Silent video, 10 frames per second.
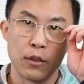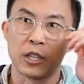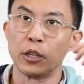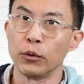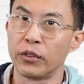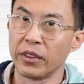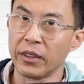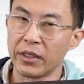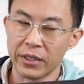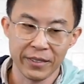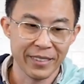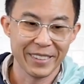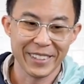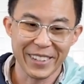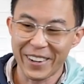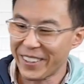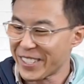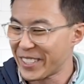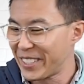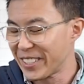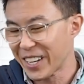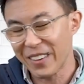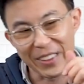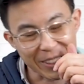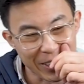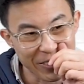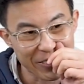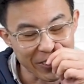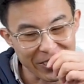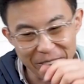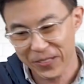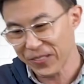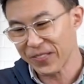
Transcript: The Q C. They did a good job on the Q C.